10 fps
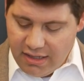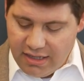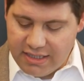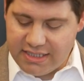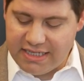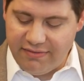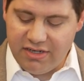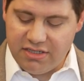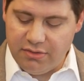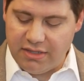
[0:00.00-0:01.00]
is
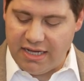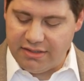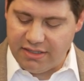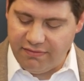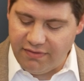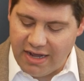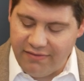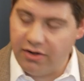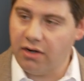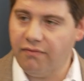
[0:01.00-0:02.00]

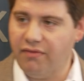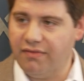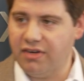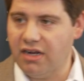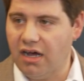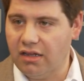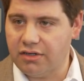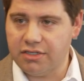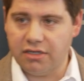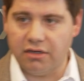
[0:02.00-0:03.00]

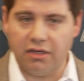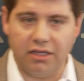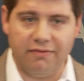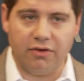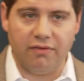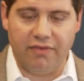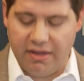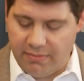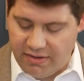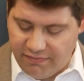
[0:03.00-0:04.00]
$72,550 currently for a
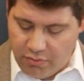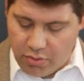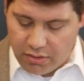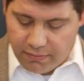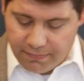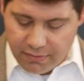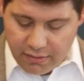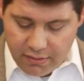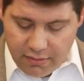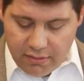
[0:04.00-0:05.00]
family of four.
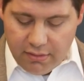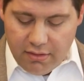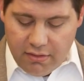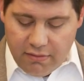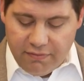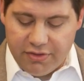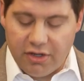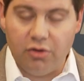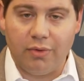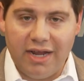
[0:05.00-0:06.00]
For the
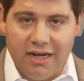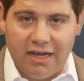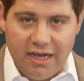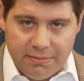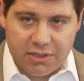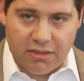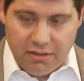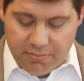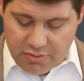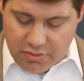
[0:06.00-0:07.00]
grant option of
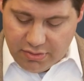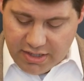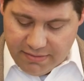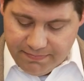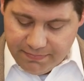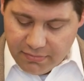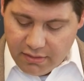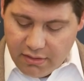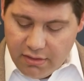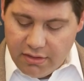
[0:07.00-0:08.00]
the program,
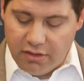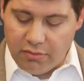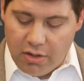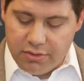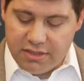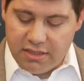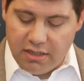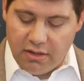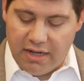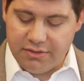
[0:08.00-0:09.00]
the gross
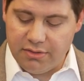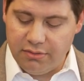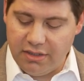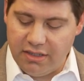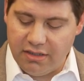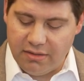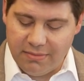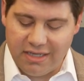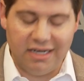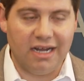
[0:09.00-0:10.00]
household income
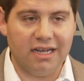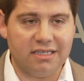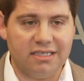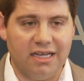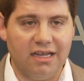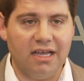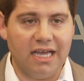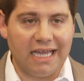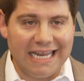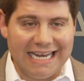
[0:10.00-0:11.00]
cannot exceed
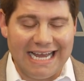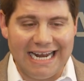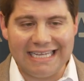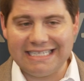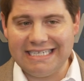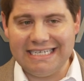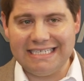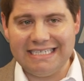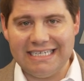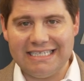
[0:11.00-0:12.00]

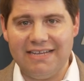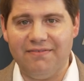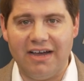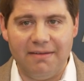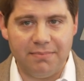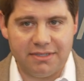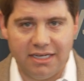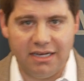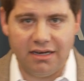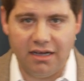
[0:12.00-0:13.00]

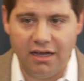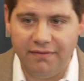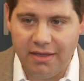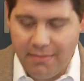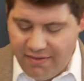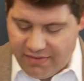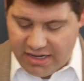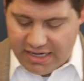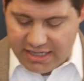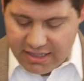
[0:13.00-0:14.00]
65% of
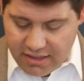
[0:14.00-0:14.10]
MFI,